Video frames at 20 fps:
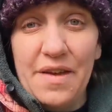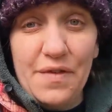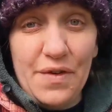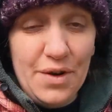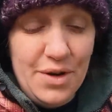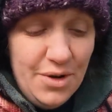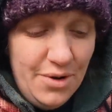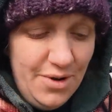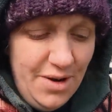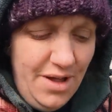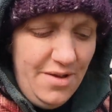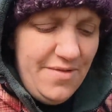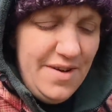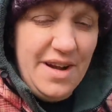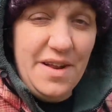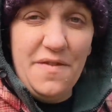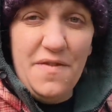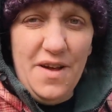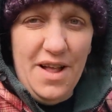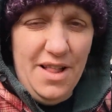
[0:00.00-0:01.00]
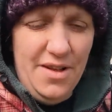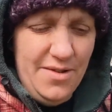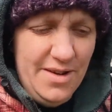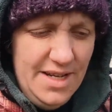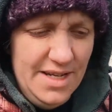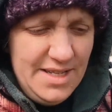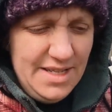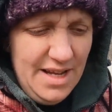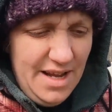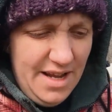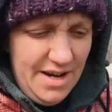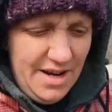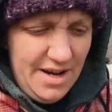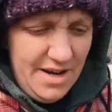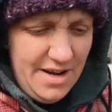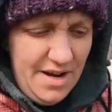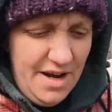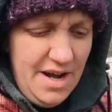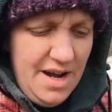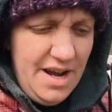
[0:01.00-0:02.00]
If you don't already follow us on
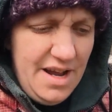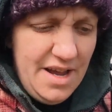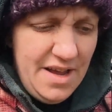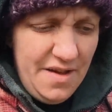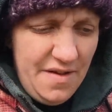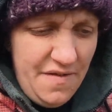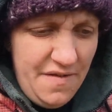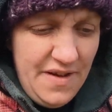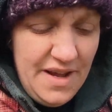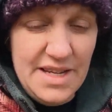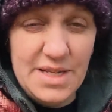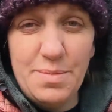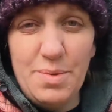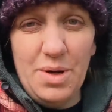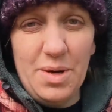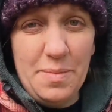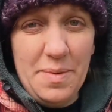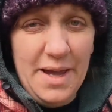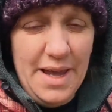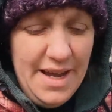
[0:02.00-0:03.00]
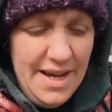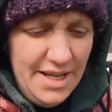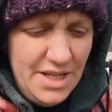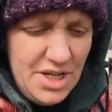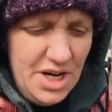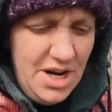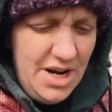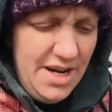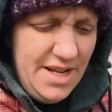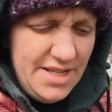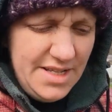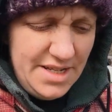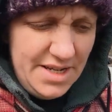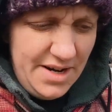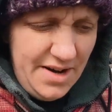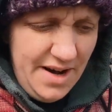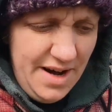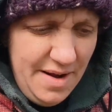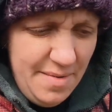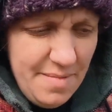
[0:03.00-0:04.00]
our Facebook page, our
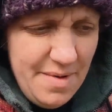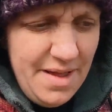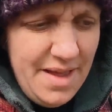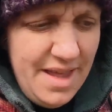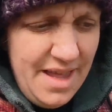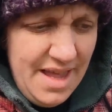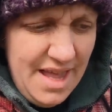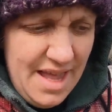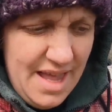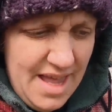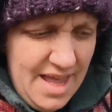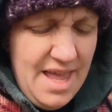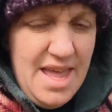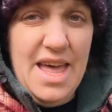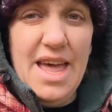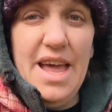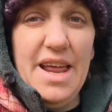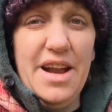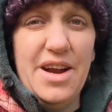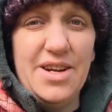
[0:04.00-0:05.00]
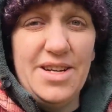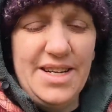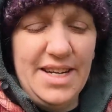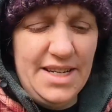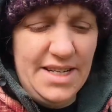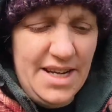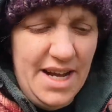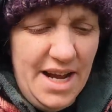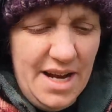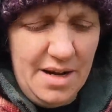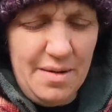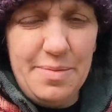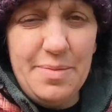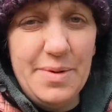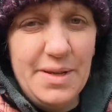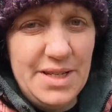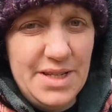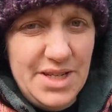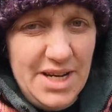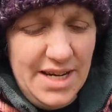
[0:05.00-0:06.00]
Instagram, and our TikTok,
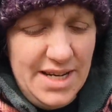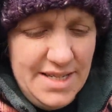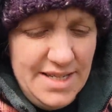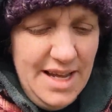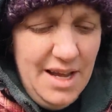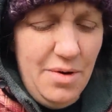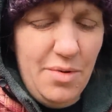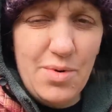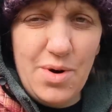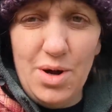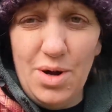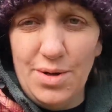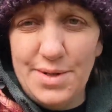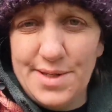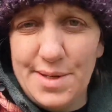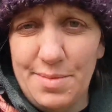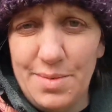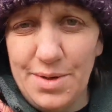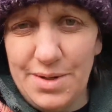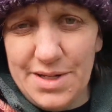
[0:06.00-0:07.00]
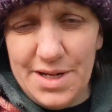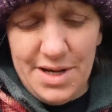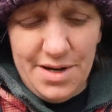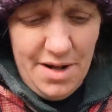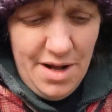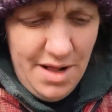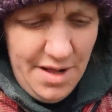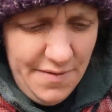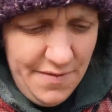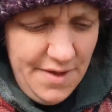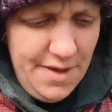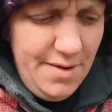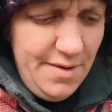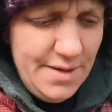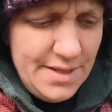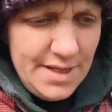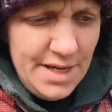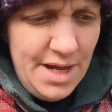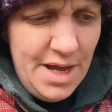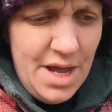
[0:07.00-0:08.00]
please check us out. We're Wholesome Roots on all of
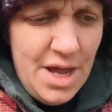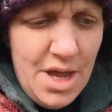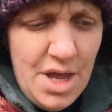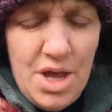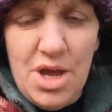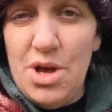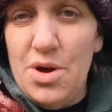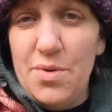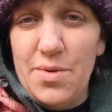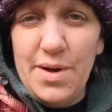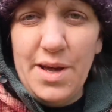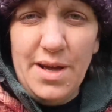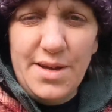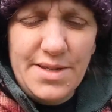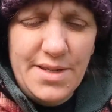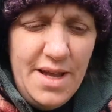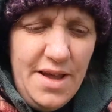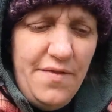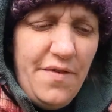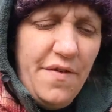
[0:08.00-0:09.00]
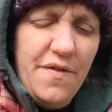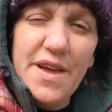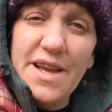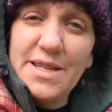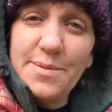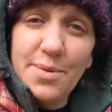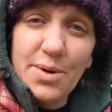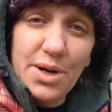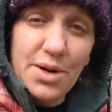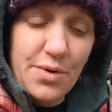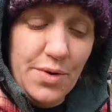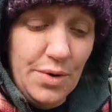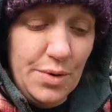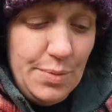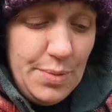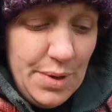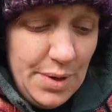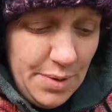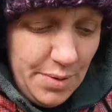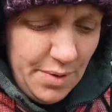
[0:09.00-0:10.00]
those. We also have a Facebook
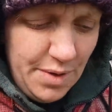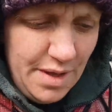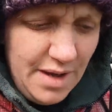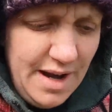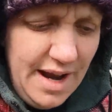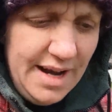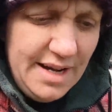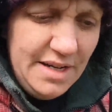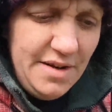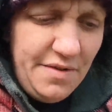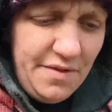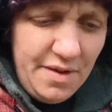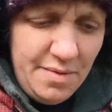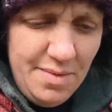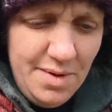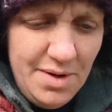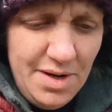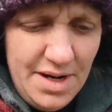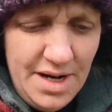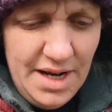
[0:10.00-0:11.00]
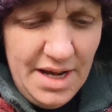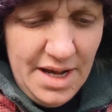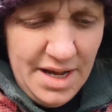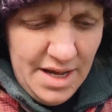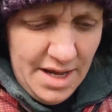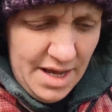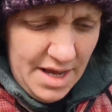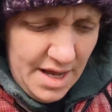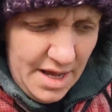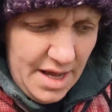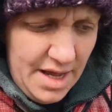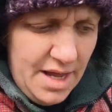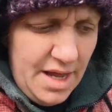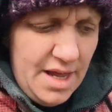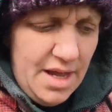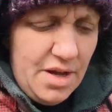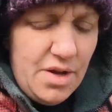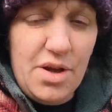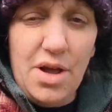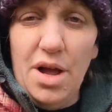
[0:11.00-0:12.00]
group with an active community
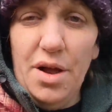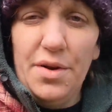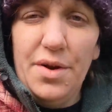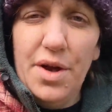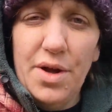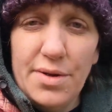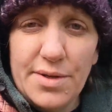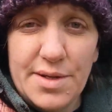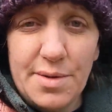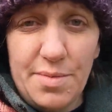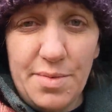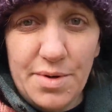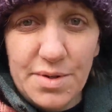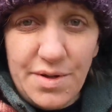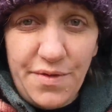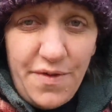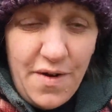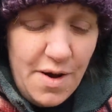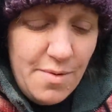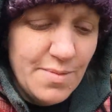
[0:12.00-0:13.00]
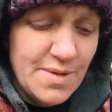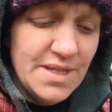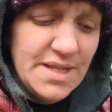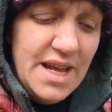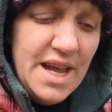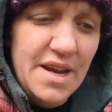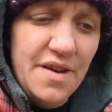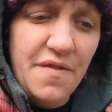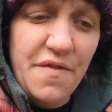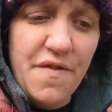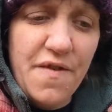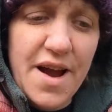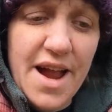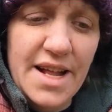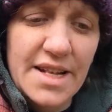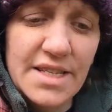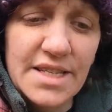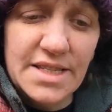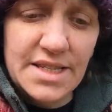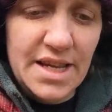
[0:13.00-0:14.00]
called Wholesome Roots Farmstead
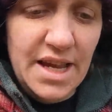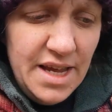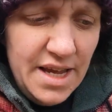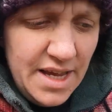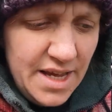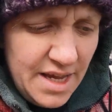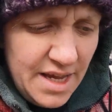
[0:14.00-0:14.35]
Friends,